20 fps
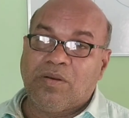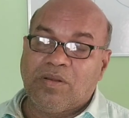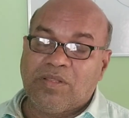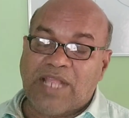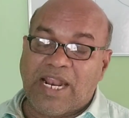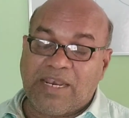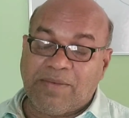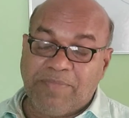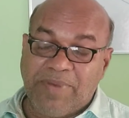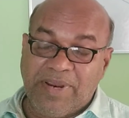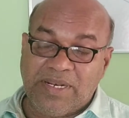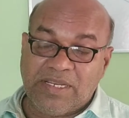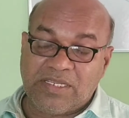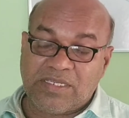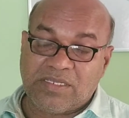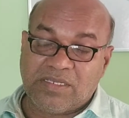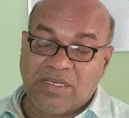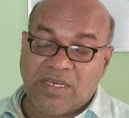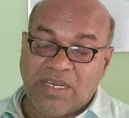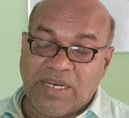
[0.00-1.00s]
That
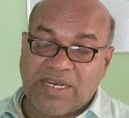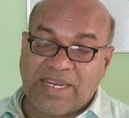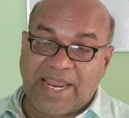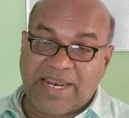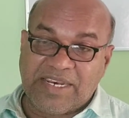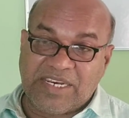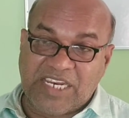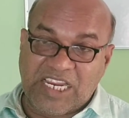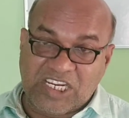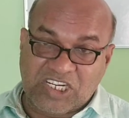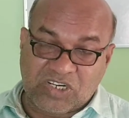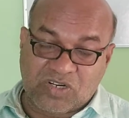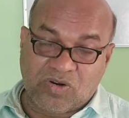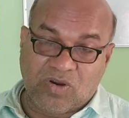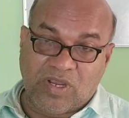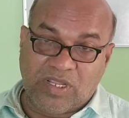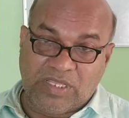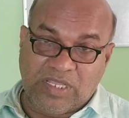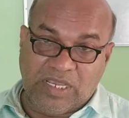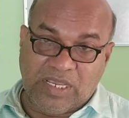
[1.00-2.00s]
means it can
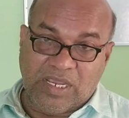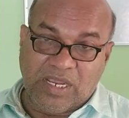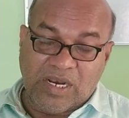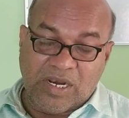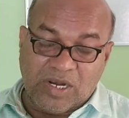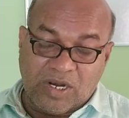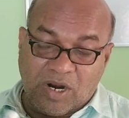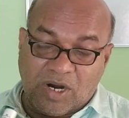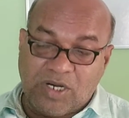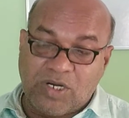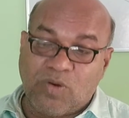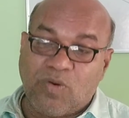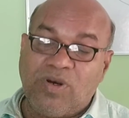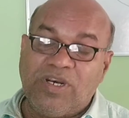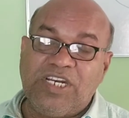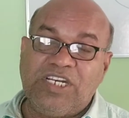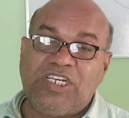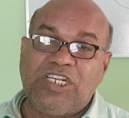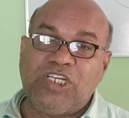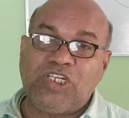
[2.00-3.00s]
destroy the not
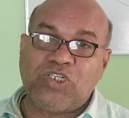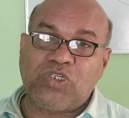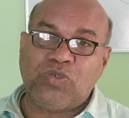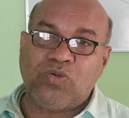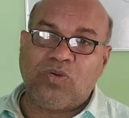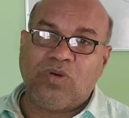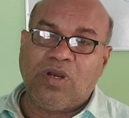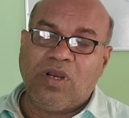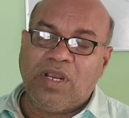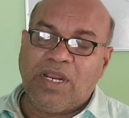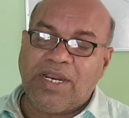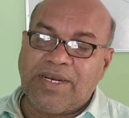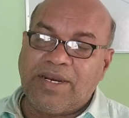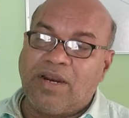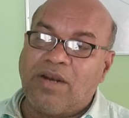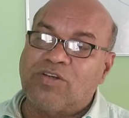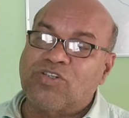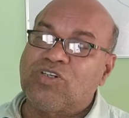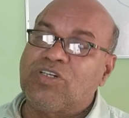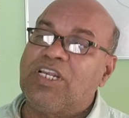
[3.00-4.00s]
only tissue, it
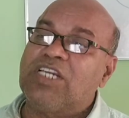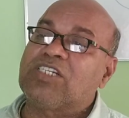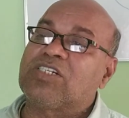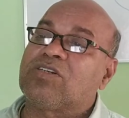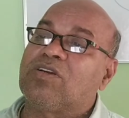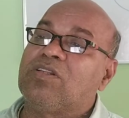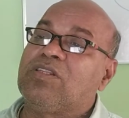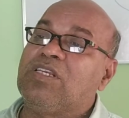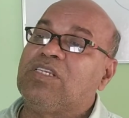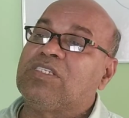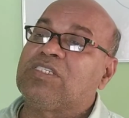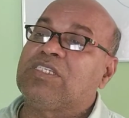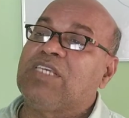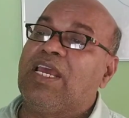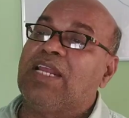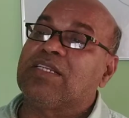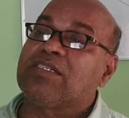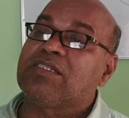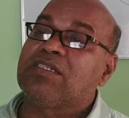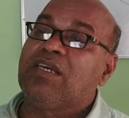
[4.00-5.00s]
will also destroy the
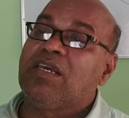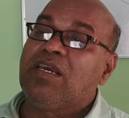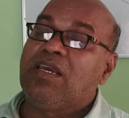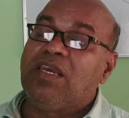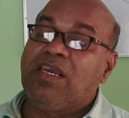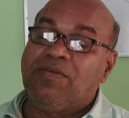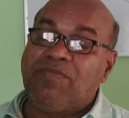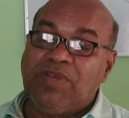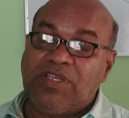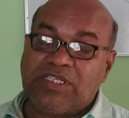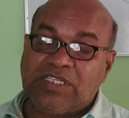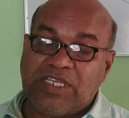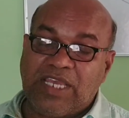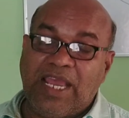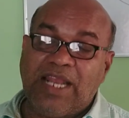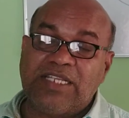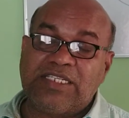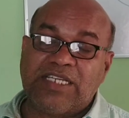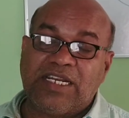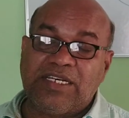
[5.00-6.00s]
cells. If the
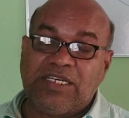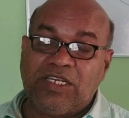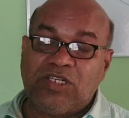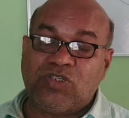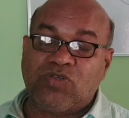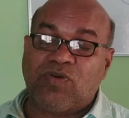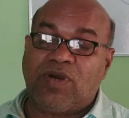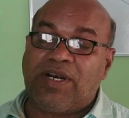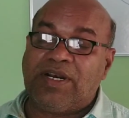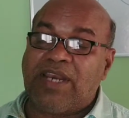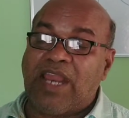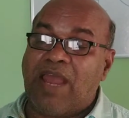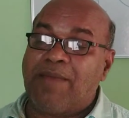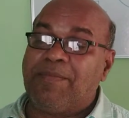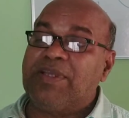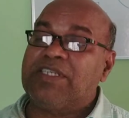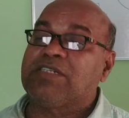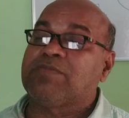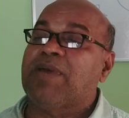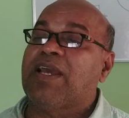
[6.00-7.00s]
cells and tissue are
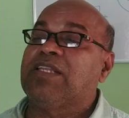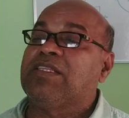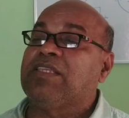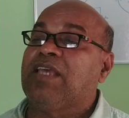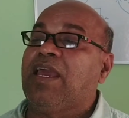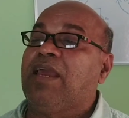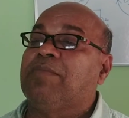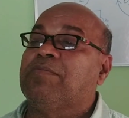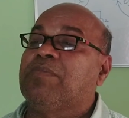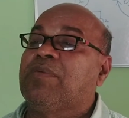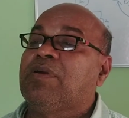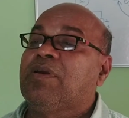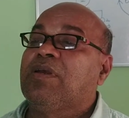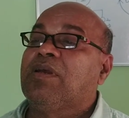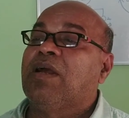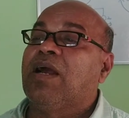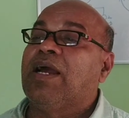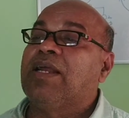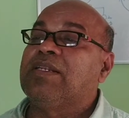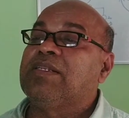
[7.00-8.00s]
damaged by
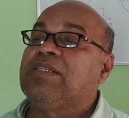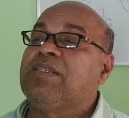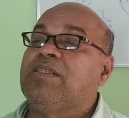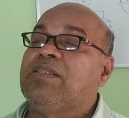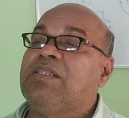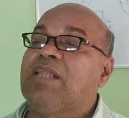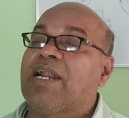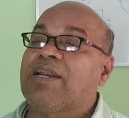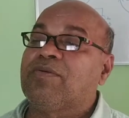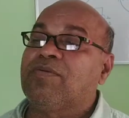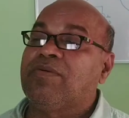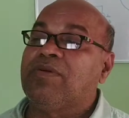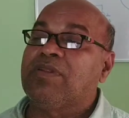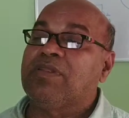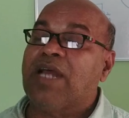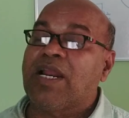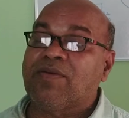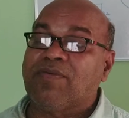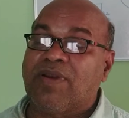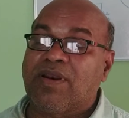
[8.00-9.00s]
them, and that
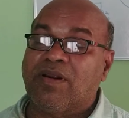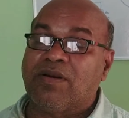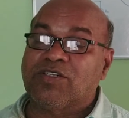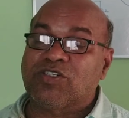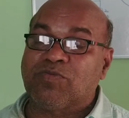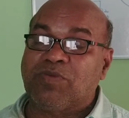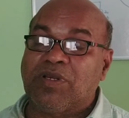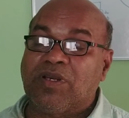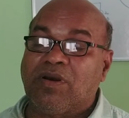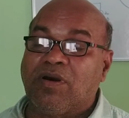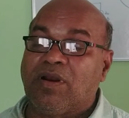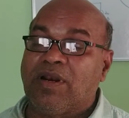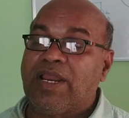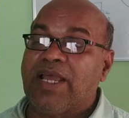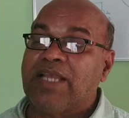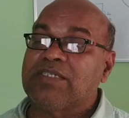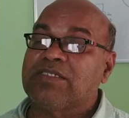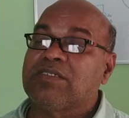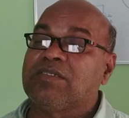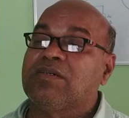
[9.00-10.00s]
one also be called
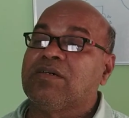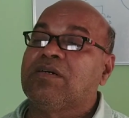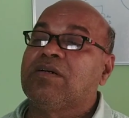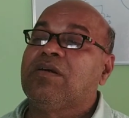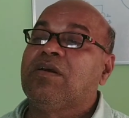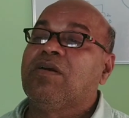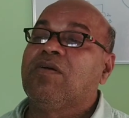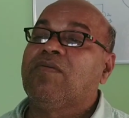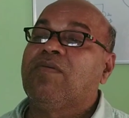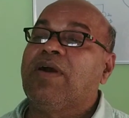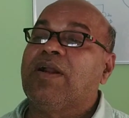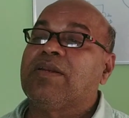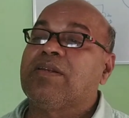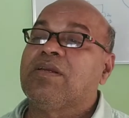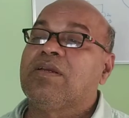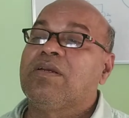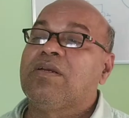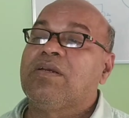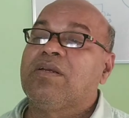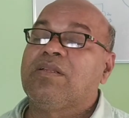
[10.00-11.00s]
as
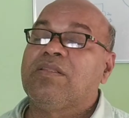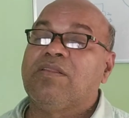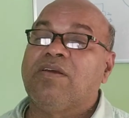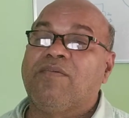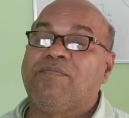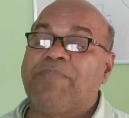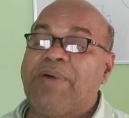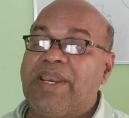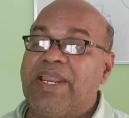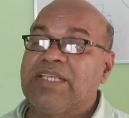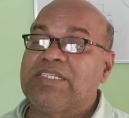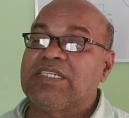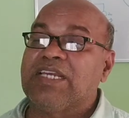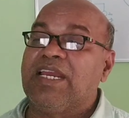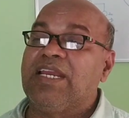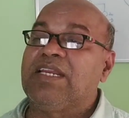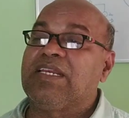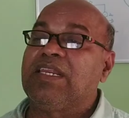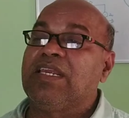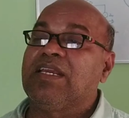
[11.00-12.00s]
the
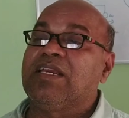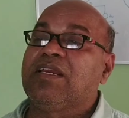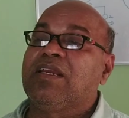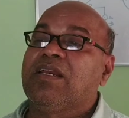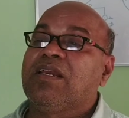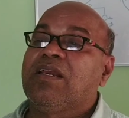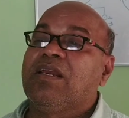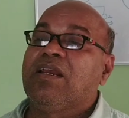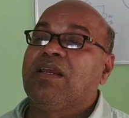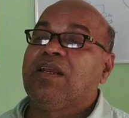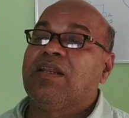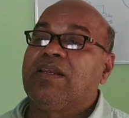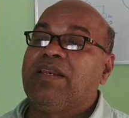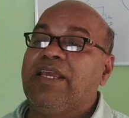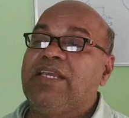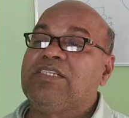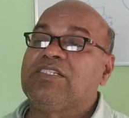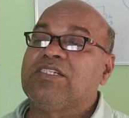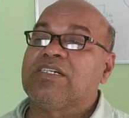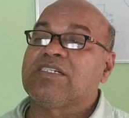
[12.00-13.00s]
parasitic
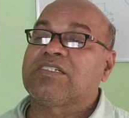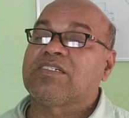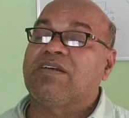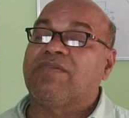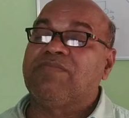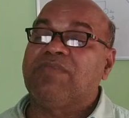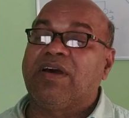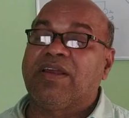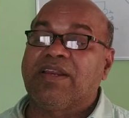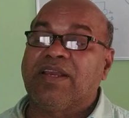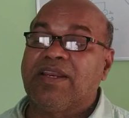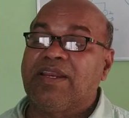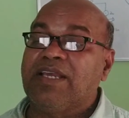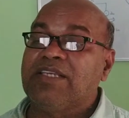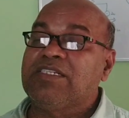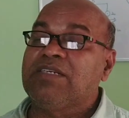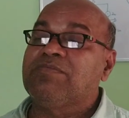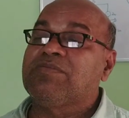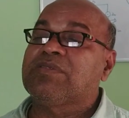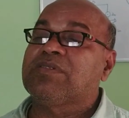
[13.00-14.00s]
natures of the
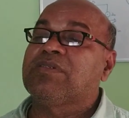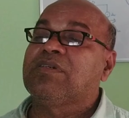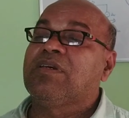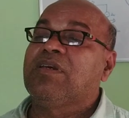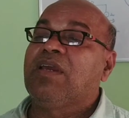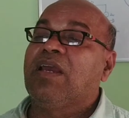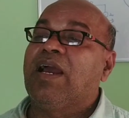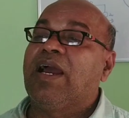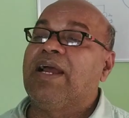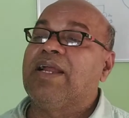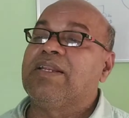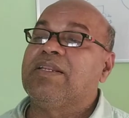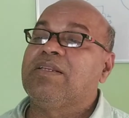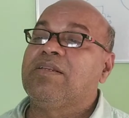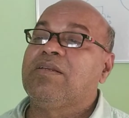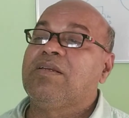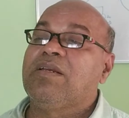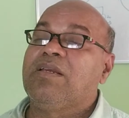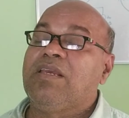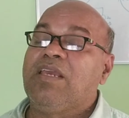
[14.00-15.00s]
organisms.
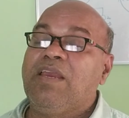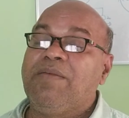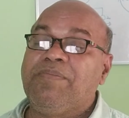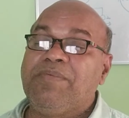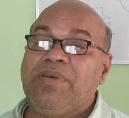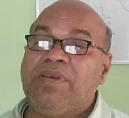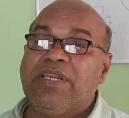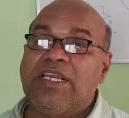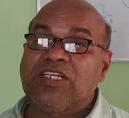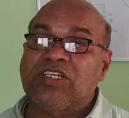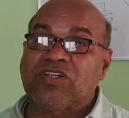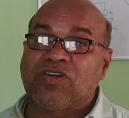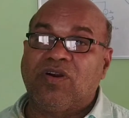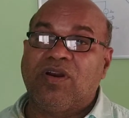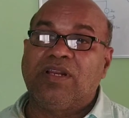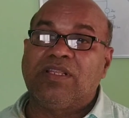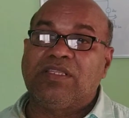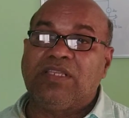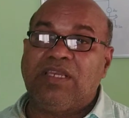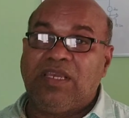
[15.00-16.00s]
And if
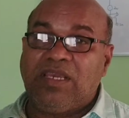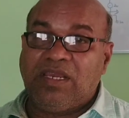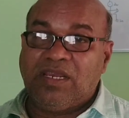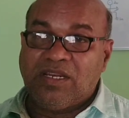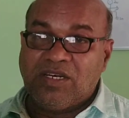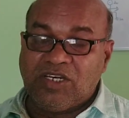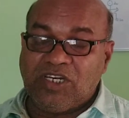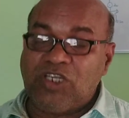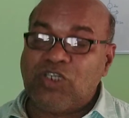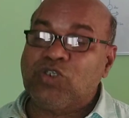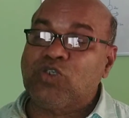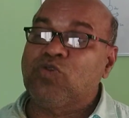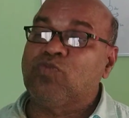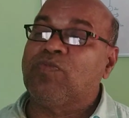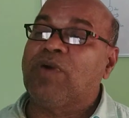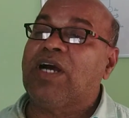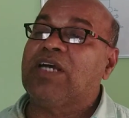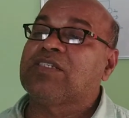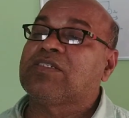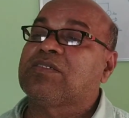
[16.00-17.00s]
destroyed the tissue
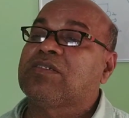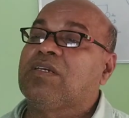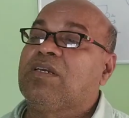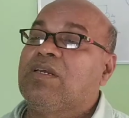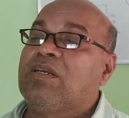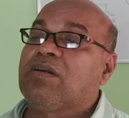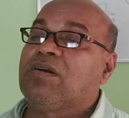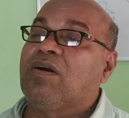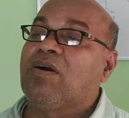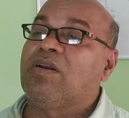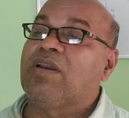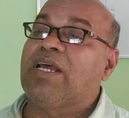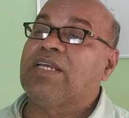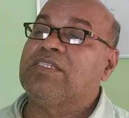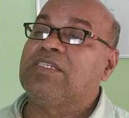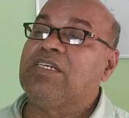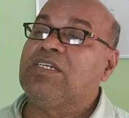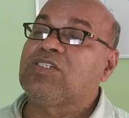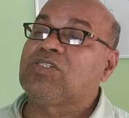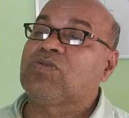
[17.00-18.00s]
mass, called
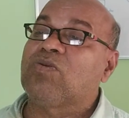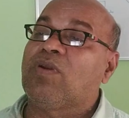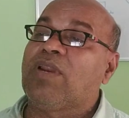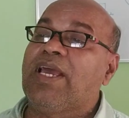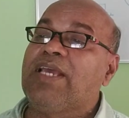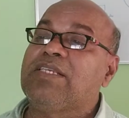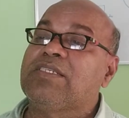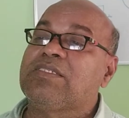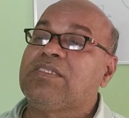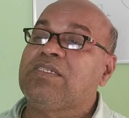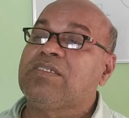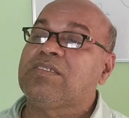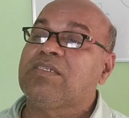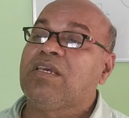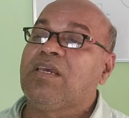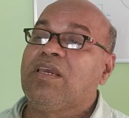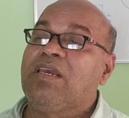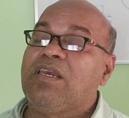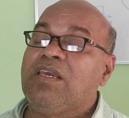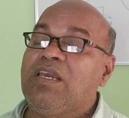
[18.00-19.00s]
as
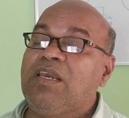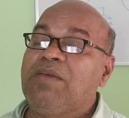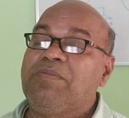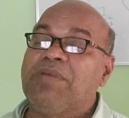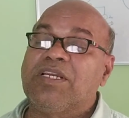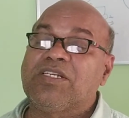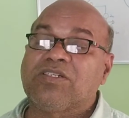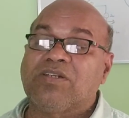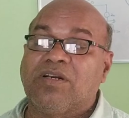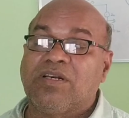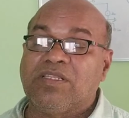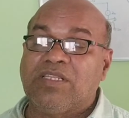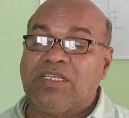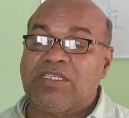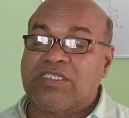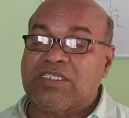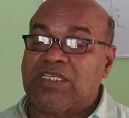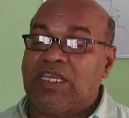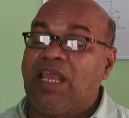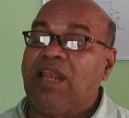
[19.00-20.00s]
histolysis. If destroyed the
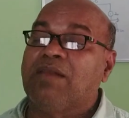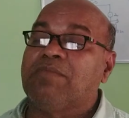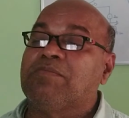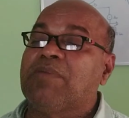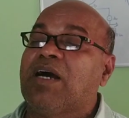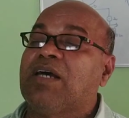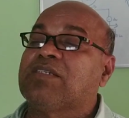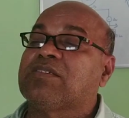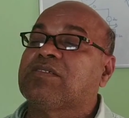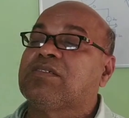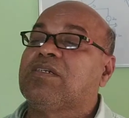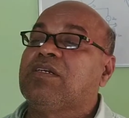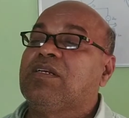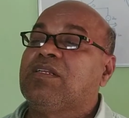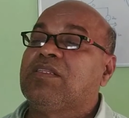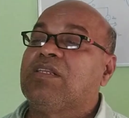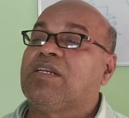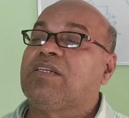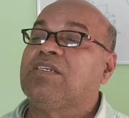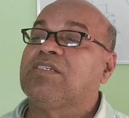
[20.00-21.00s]
cell mass,
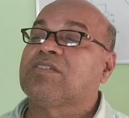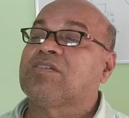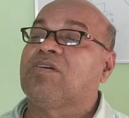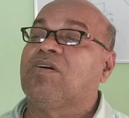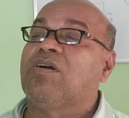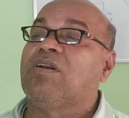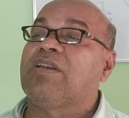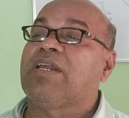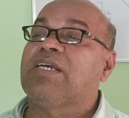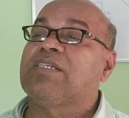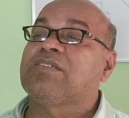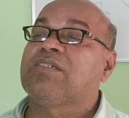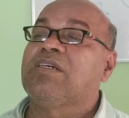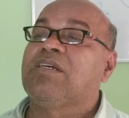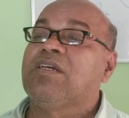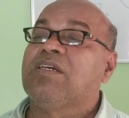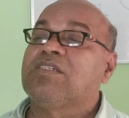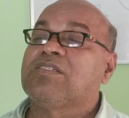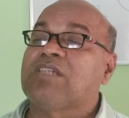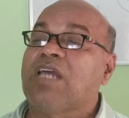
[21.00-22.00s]
that is called as
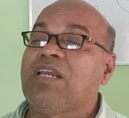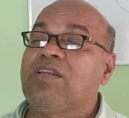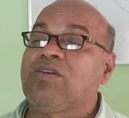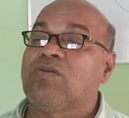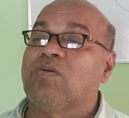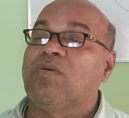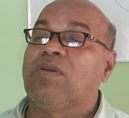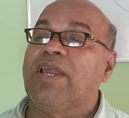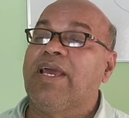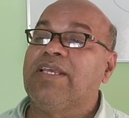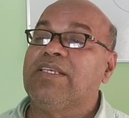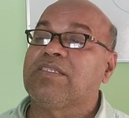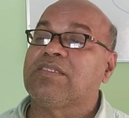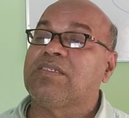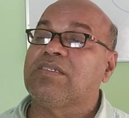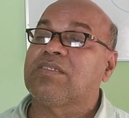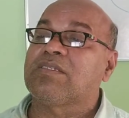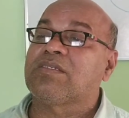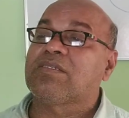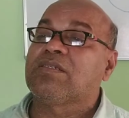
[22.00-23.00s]

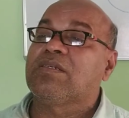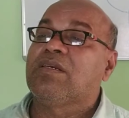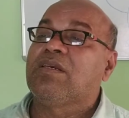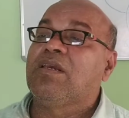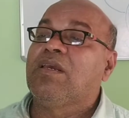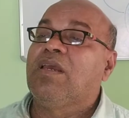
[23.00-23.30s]
cytolysis.